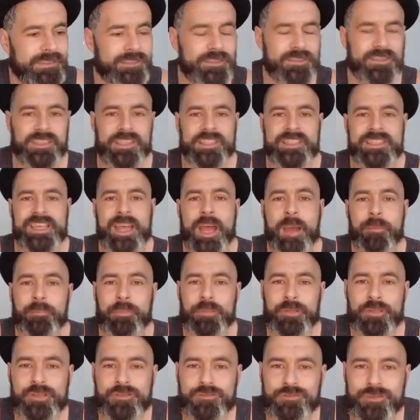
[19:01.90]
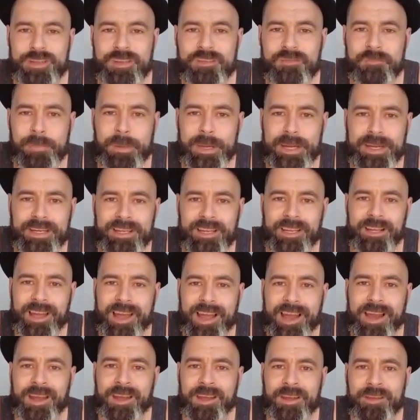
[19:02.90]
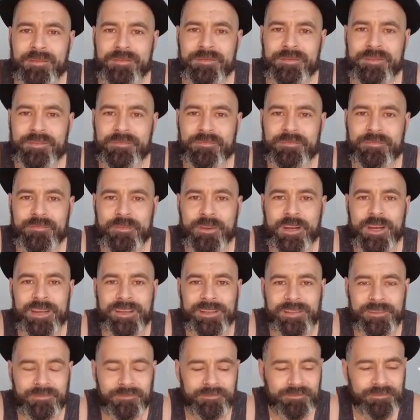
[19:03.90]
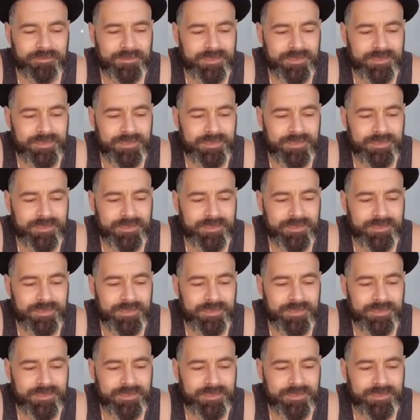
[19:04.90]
the tapestry of being alive, right,